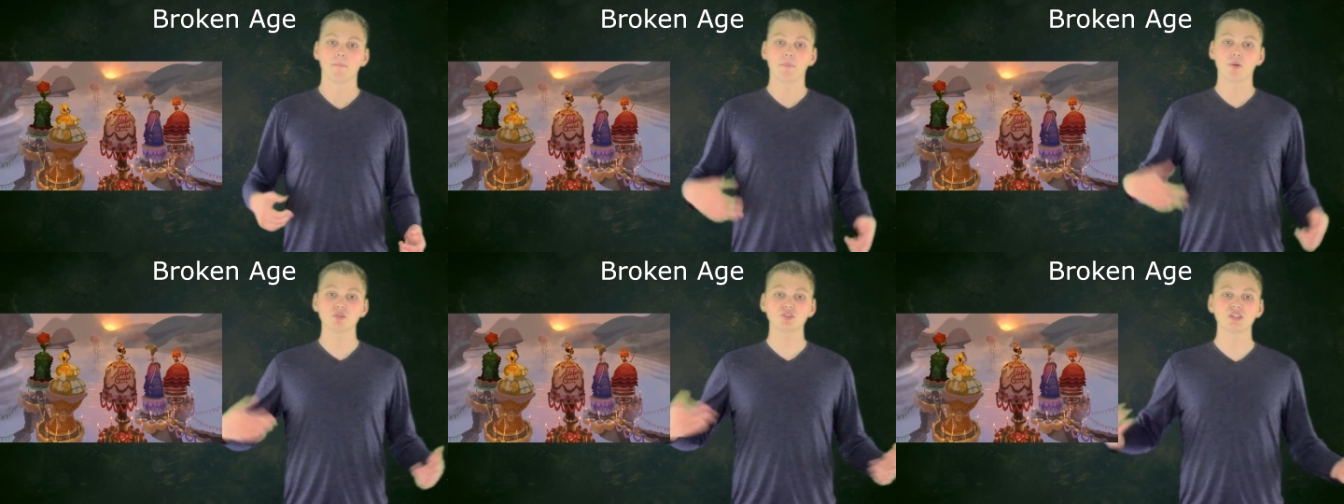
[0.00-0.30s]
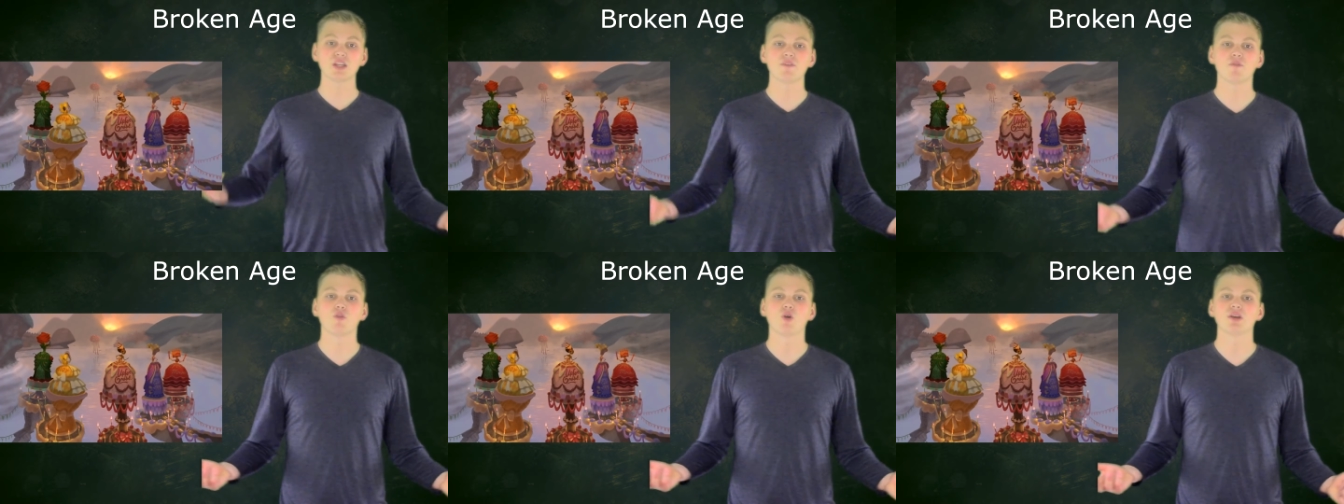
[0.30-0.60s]

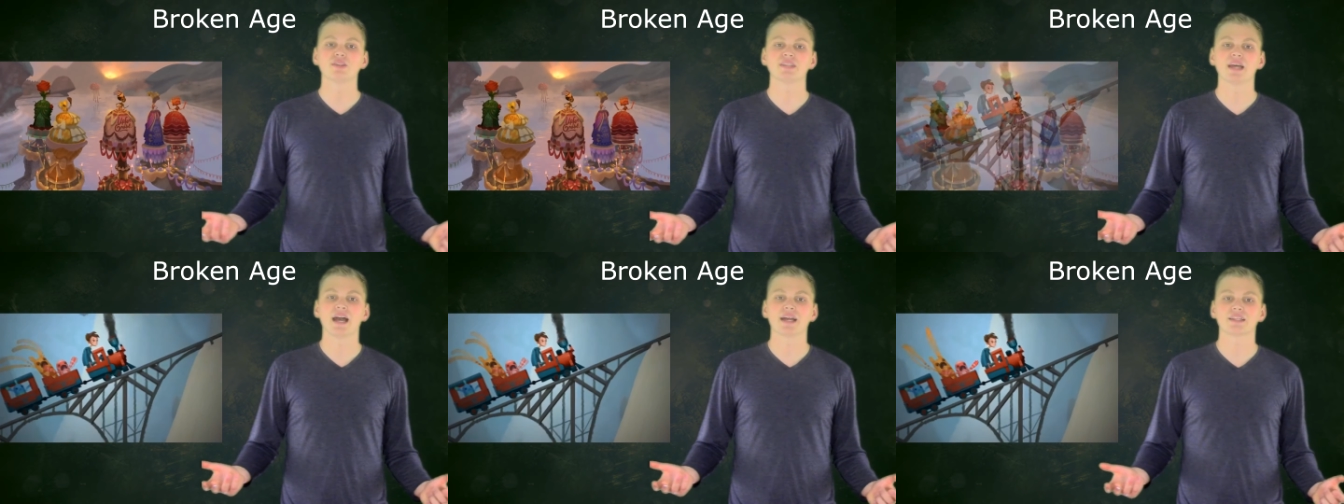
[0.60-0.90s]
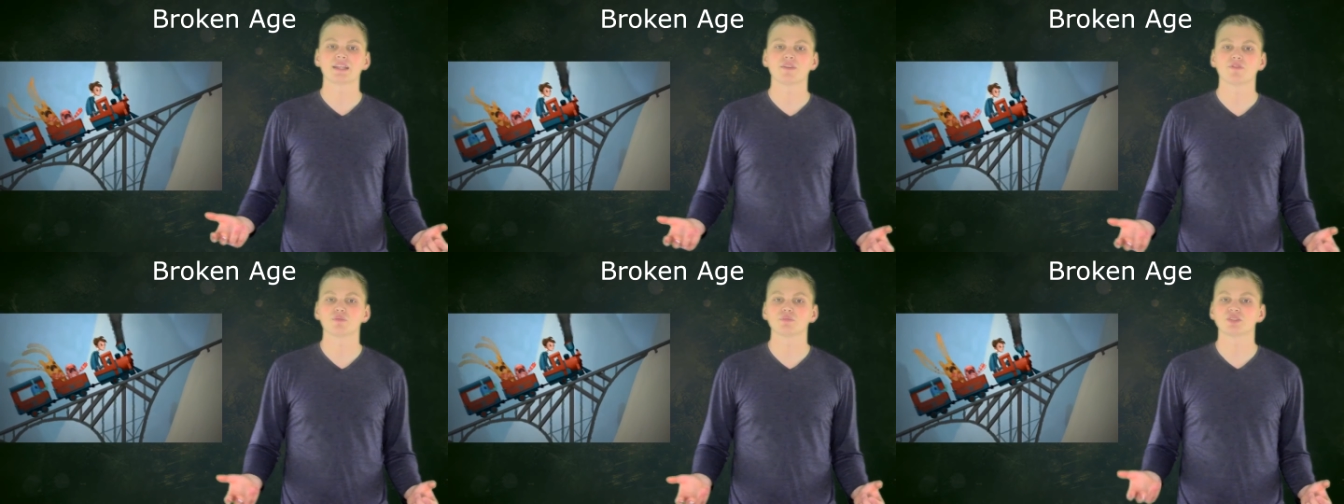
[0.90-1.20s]
Boasting voice
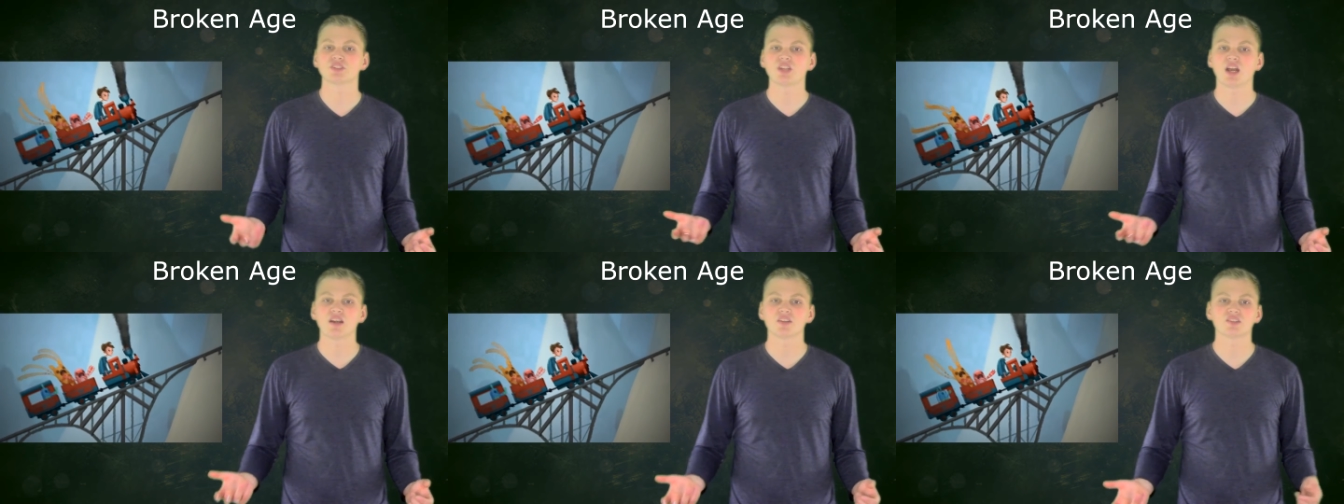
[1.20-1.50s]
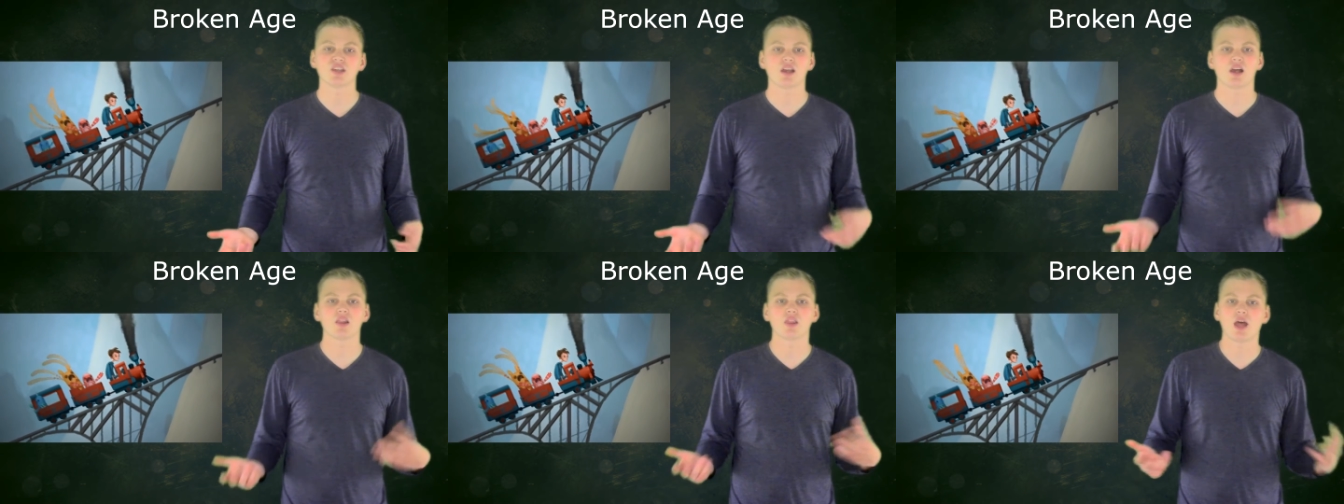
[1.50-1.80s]
acting from stars
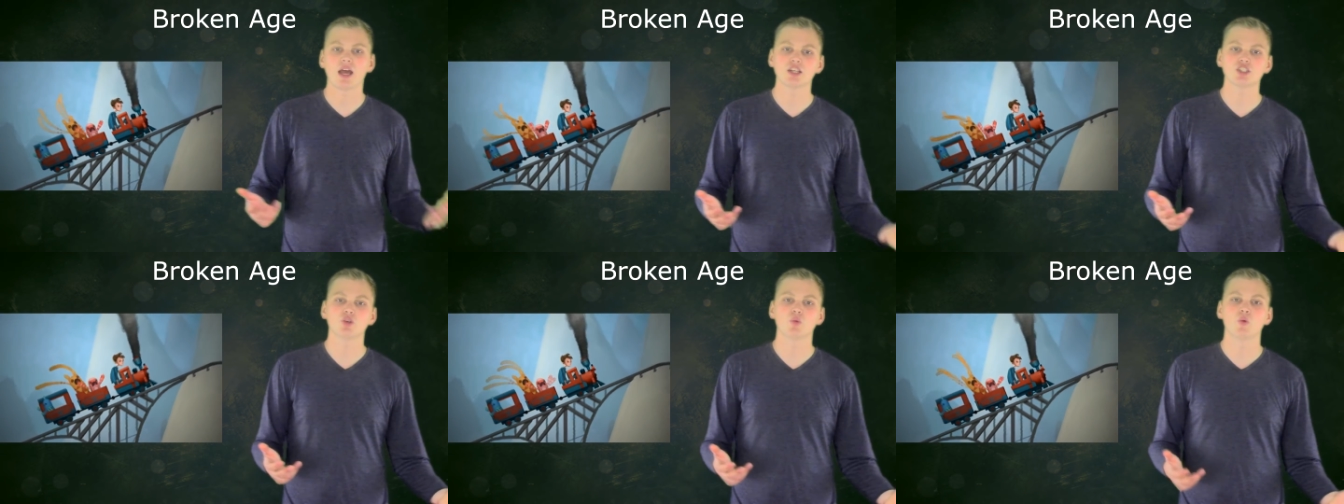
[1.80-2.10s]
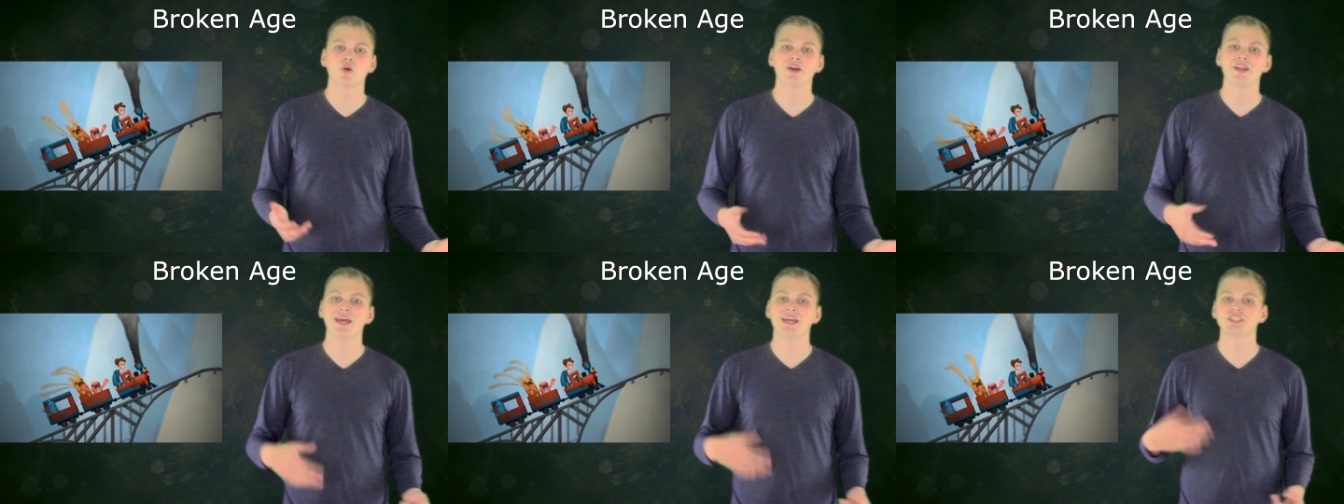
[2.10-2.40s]
like Elijah
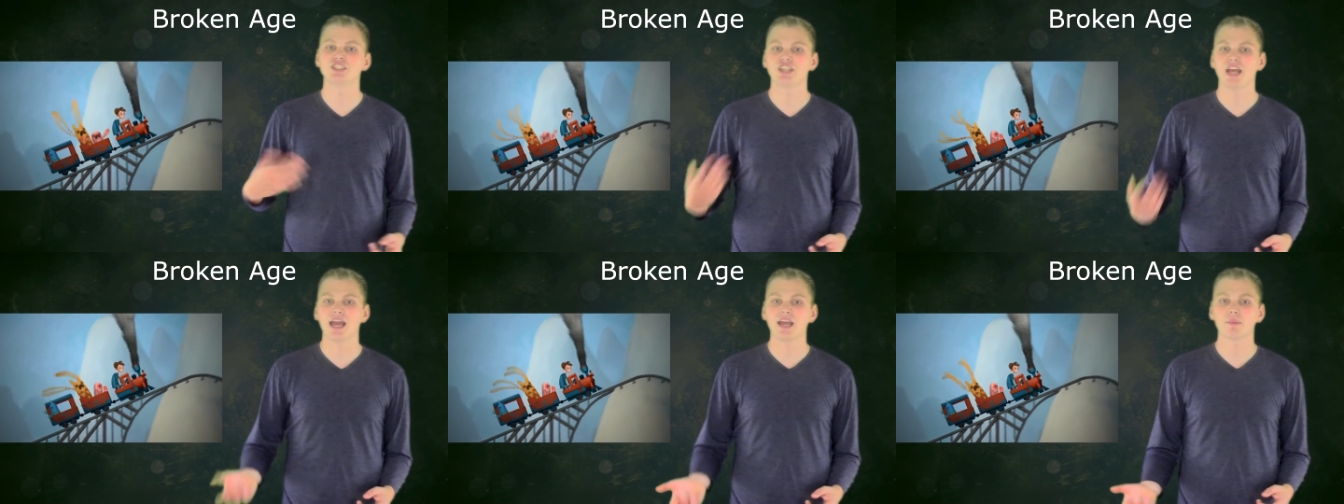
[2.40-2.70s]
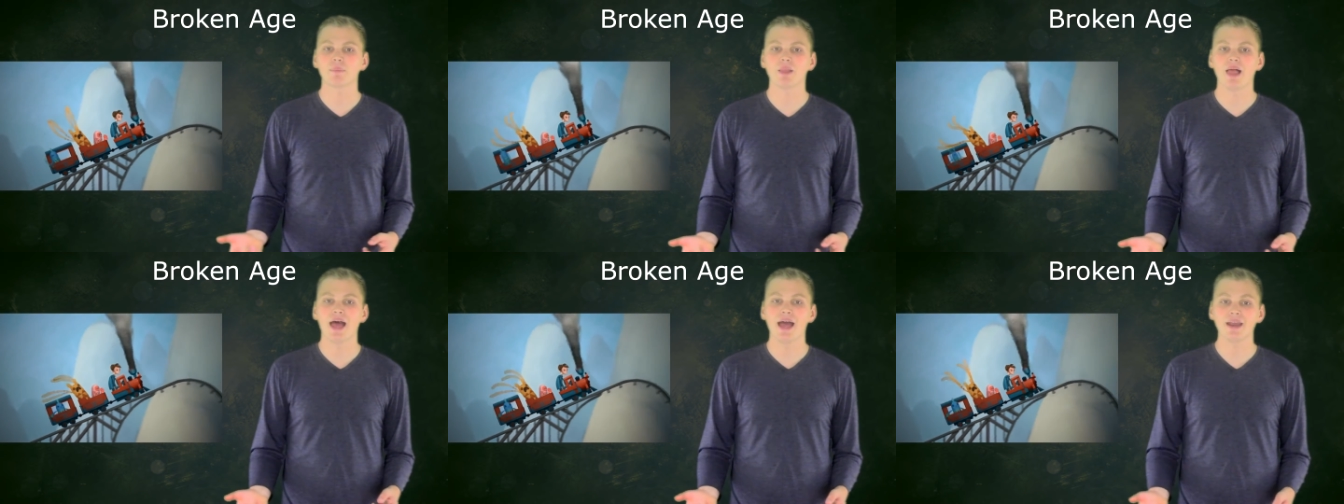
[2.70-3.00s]
Wood and Jack
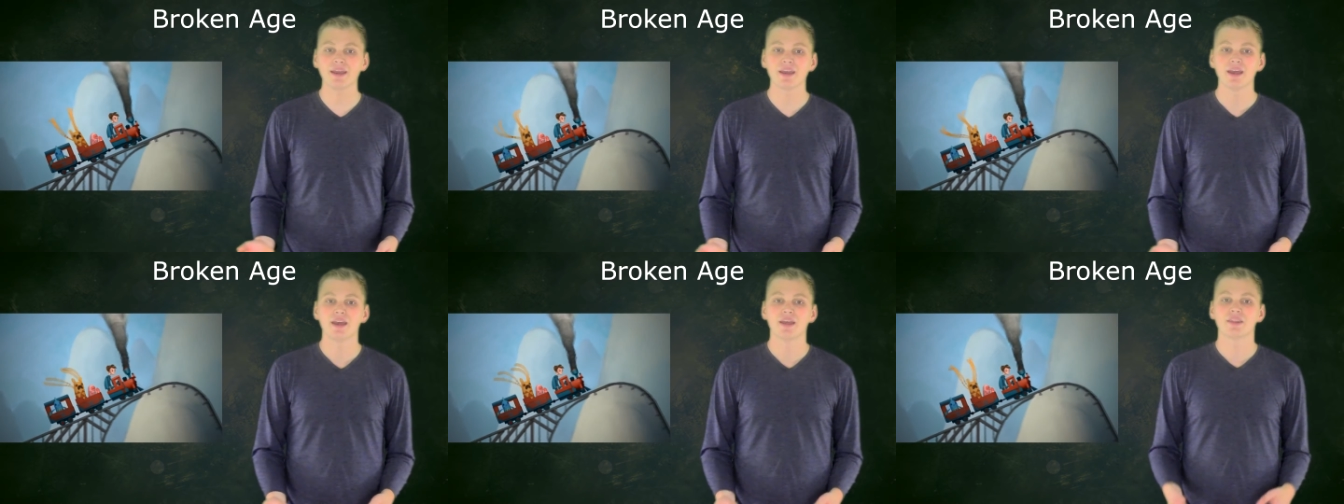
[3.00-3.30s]
Black,